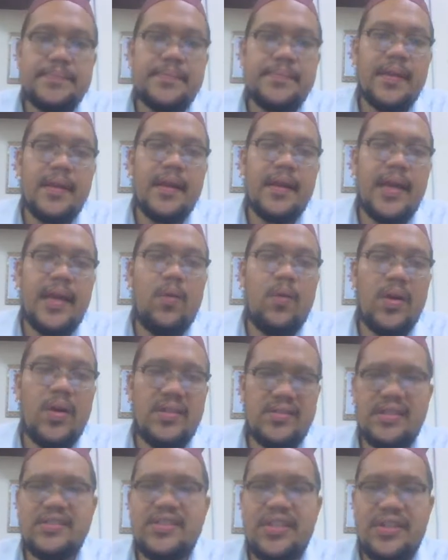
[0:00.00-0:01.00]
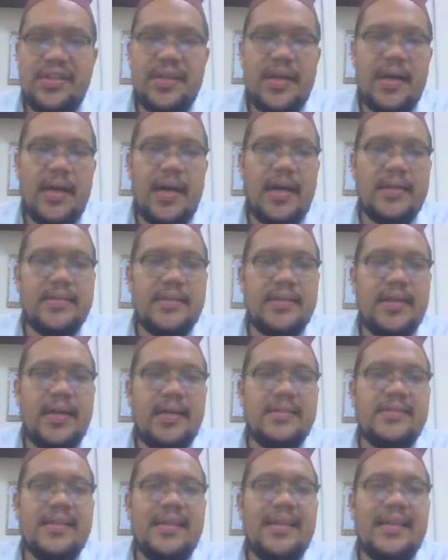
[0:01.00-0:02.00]
Okay, what is agenda? Agenda
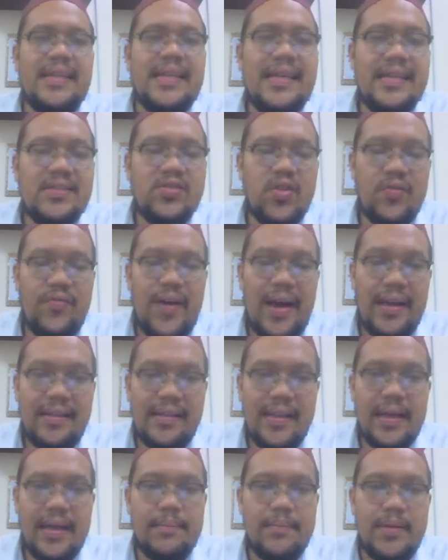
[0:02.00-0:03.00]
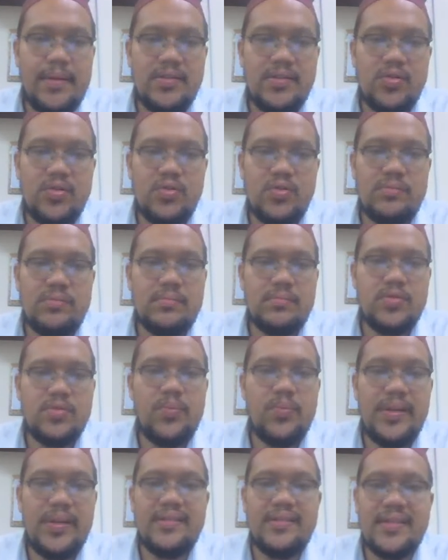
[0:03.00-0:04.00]
is a list of items is to
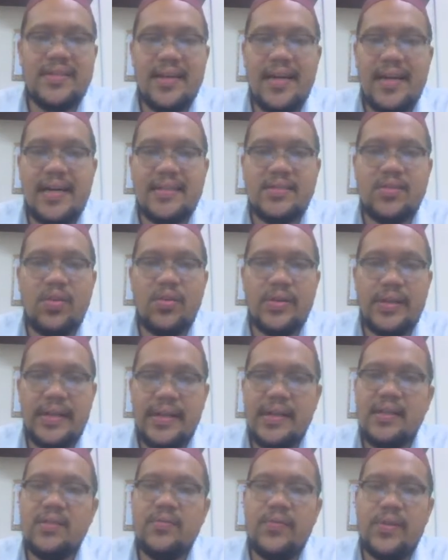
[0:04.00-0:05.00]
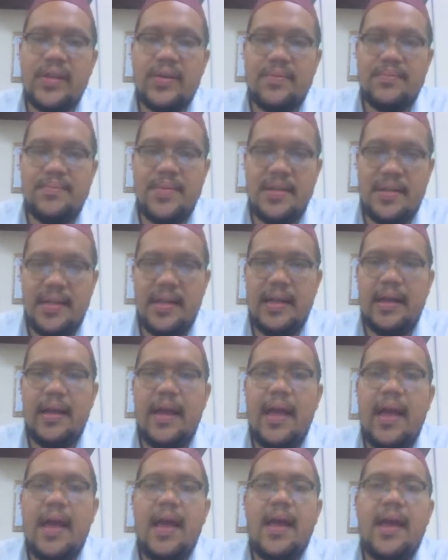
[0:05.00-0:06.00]
be discussed or dealt with the meeting.
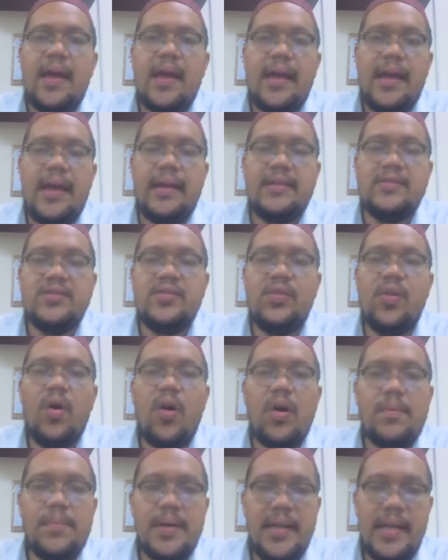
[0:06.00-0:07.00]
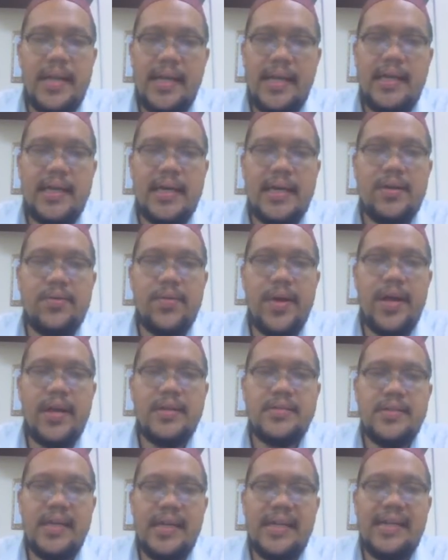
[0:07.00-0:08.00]
It is normally
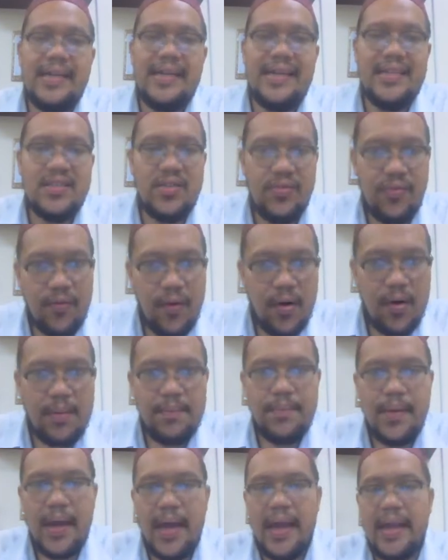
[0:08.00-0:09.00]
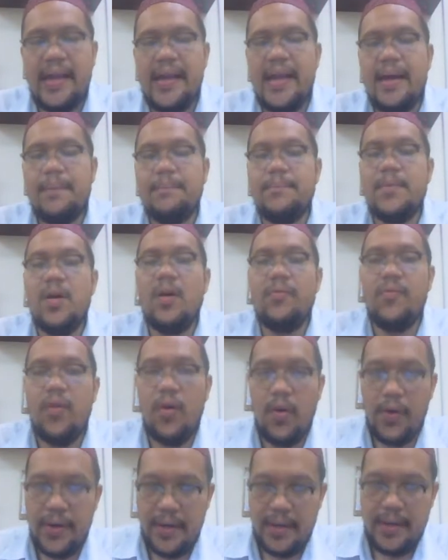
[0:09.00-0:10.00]
arranged in list form and number of
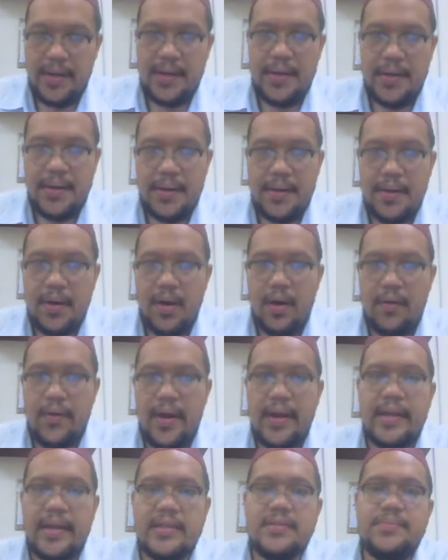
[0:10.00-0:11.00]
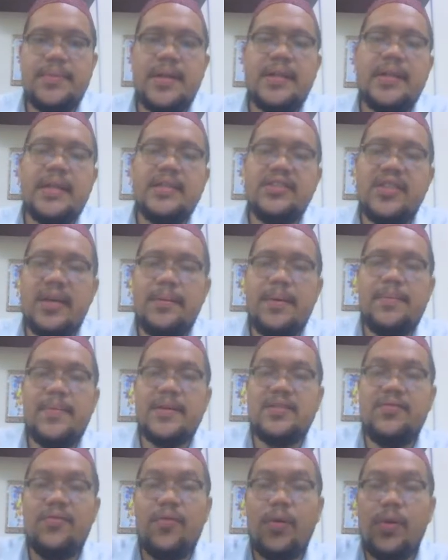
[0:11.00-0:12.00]
order. All right, that means the chairman
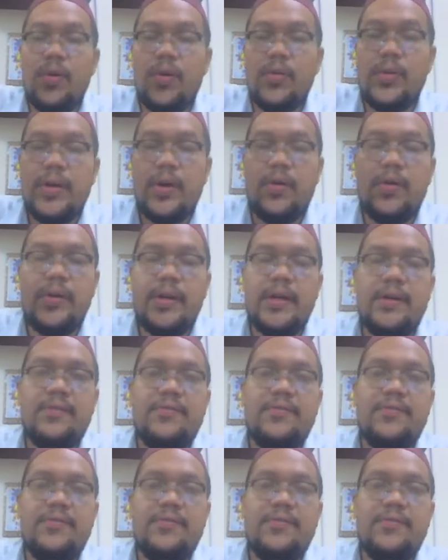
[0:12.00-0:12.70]
must follow the order.